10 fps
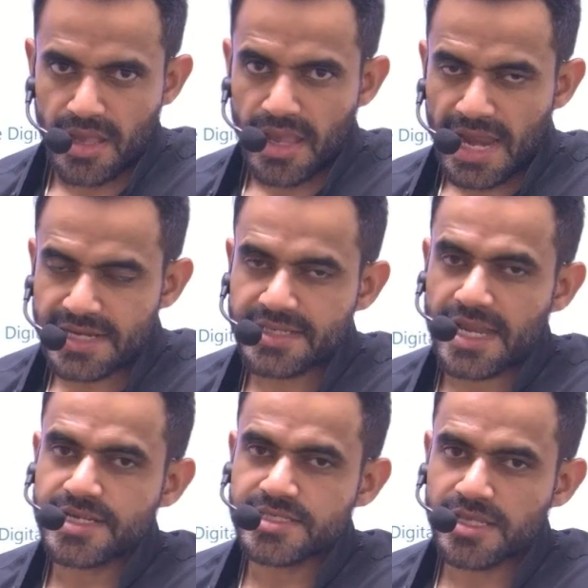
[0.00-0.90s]
And
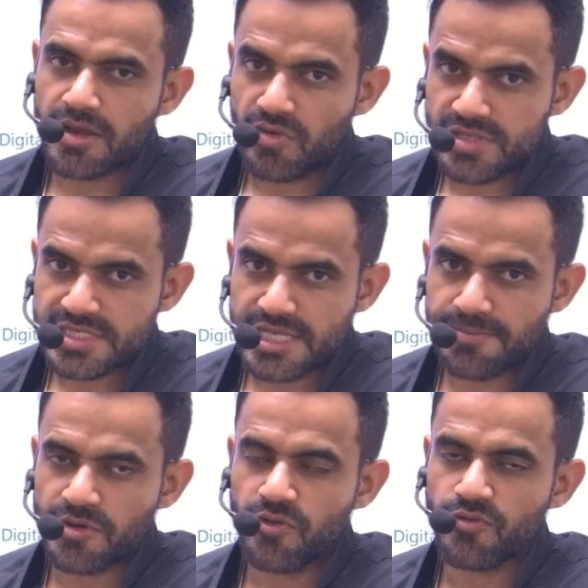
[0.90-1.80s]
that is the
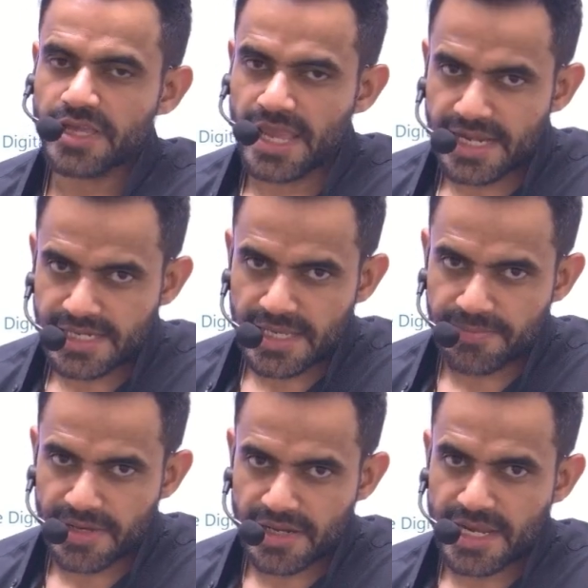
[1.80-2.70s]
concept of
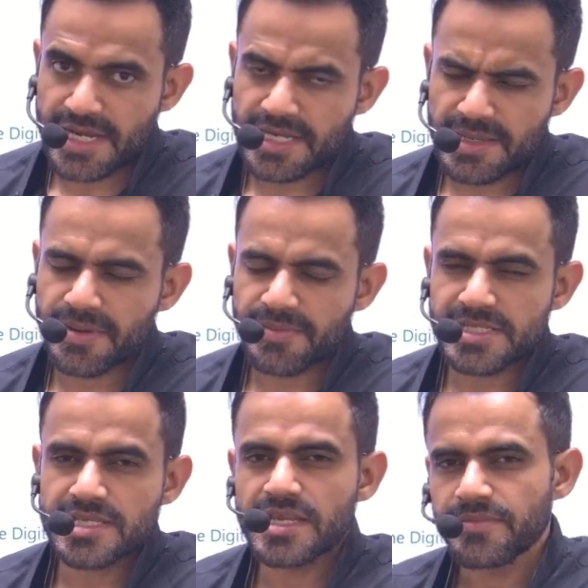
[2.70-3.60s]
gatekeeper. Gatekeeper
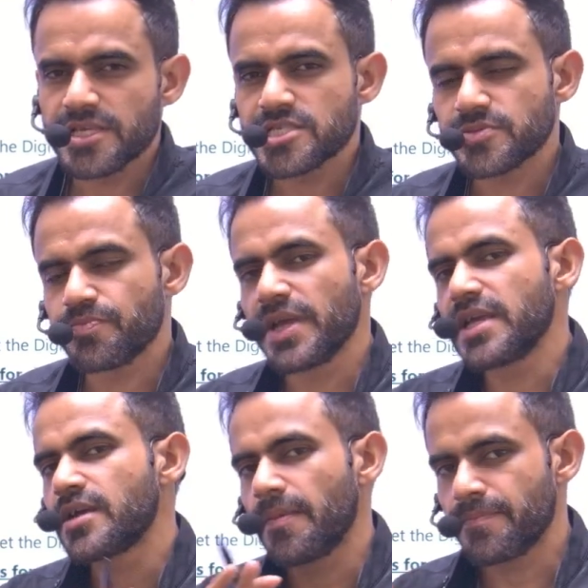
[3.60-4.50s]
basically means
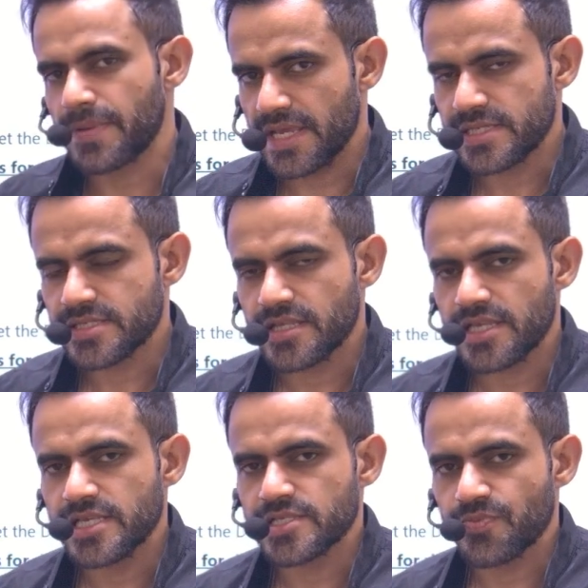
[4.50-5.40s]
big companies.
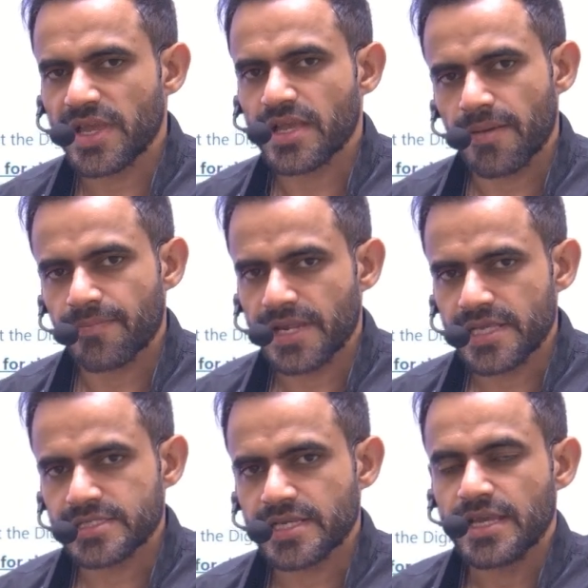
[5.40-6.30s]
These big
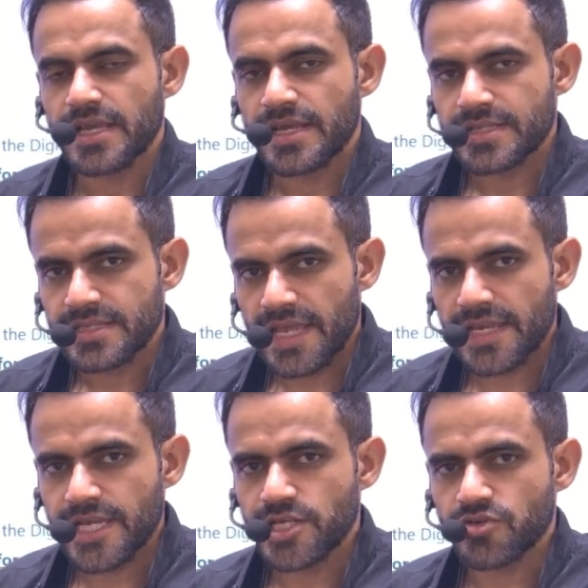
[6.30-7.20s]
companies, they
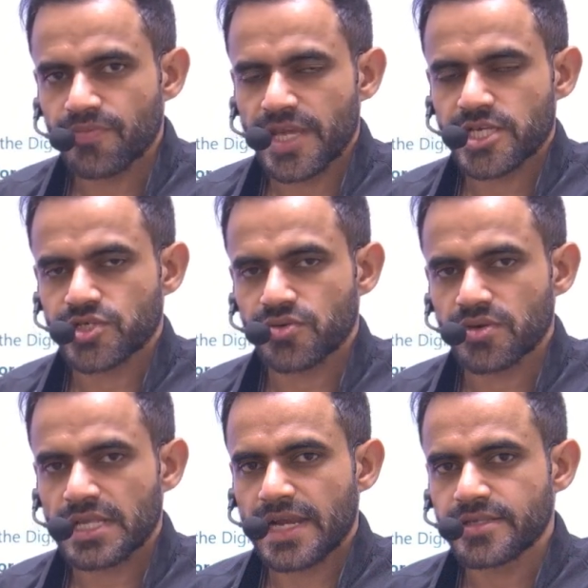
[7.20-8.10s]
need to make sure
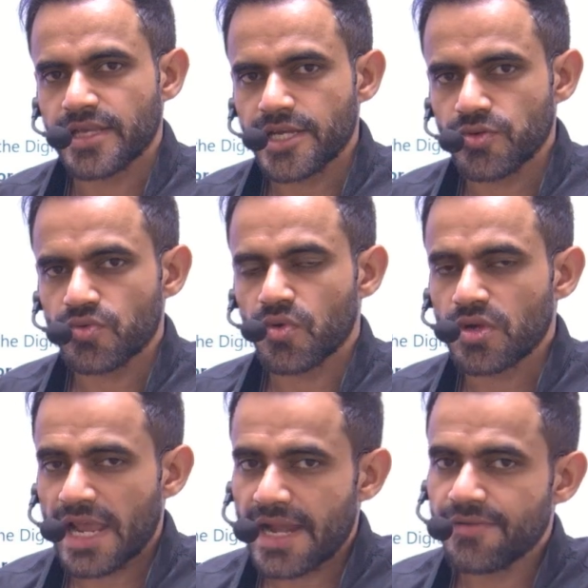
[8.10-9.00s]
that they do
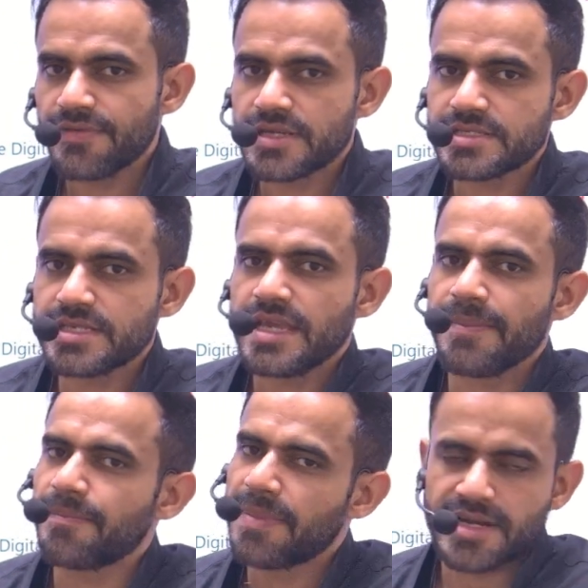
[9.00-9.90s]
not adversely
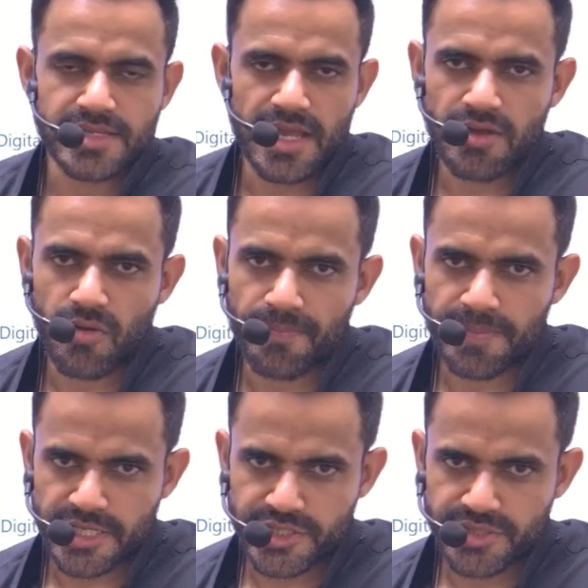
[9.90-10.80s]
impact the
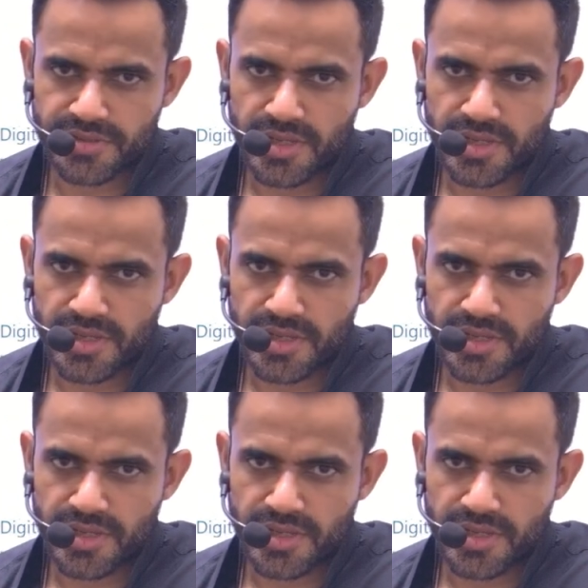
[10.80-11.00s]
competition.